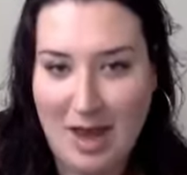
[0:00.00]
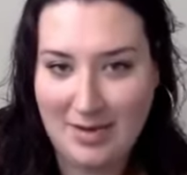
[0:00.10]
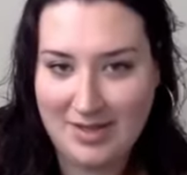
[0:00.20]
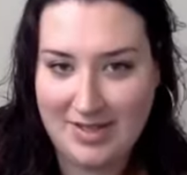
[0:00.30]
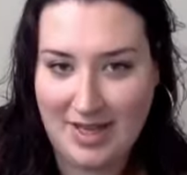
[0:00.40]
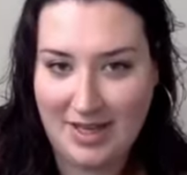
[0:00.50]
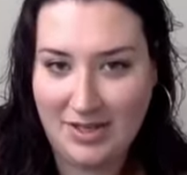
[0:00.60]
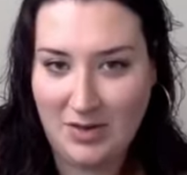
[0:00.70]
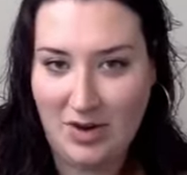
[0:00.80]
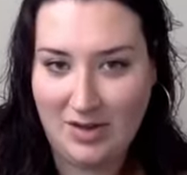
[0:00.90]
Emerson.
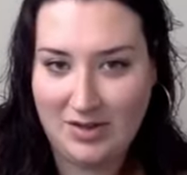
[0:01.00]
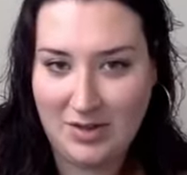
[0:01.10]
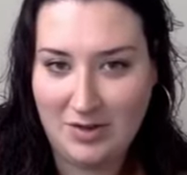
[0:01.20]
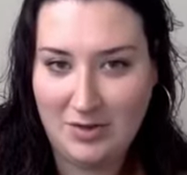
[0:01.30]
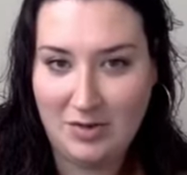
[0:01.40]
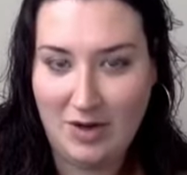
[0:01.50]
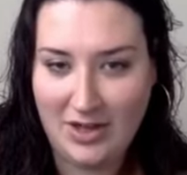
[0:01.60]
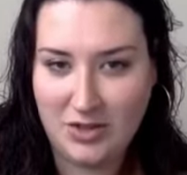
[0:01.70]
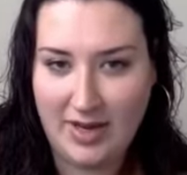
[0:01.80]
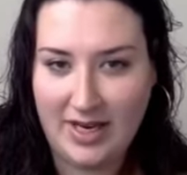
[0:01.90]
You also
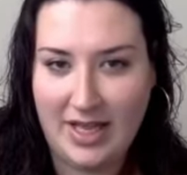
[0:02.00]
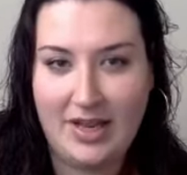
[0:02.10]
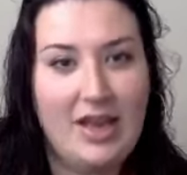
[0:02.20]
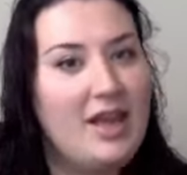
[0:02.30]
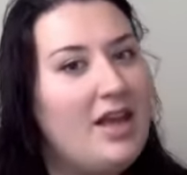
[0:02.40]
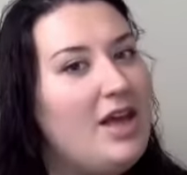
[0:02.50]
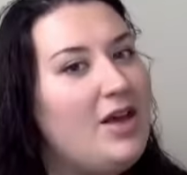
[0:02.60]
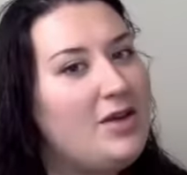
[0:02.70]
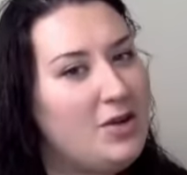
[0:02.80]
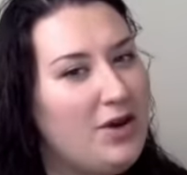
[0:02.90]
graduated
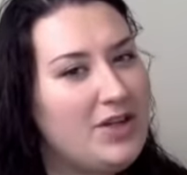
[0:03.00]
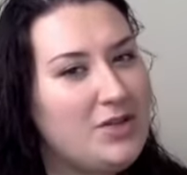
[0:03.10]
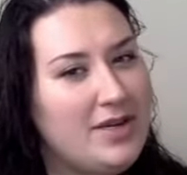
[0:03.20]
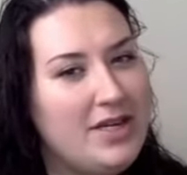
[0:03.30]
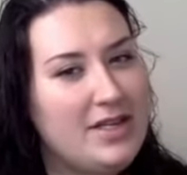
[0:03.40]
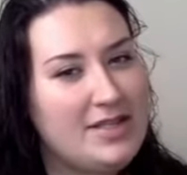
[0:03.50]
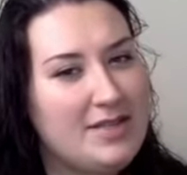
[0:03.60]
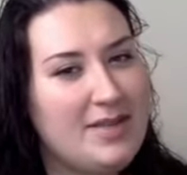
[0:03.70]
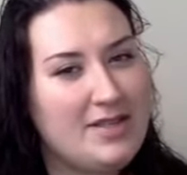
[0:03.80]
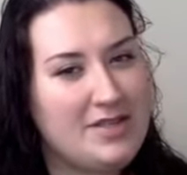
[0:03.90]
a
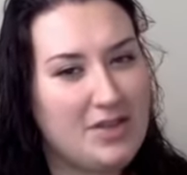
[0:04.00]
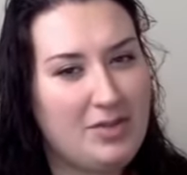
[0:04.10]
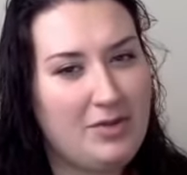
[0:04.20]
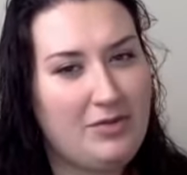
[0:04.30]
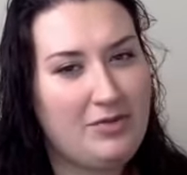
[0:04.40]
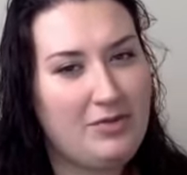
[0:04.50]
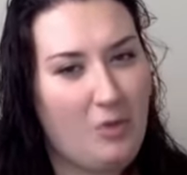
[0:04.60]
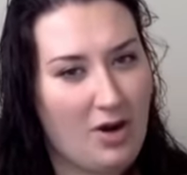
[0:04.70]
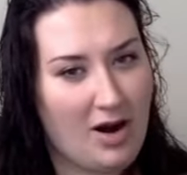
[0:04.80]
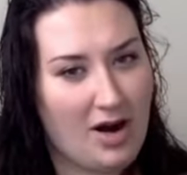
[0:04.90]
semester
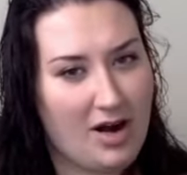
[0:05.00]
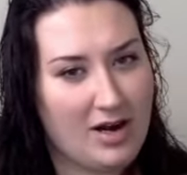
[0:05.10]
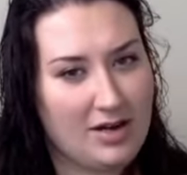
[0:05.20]
before.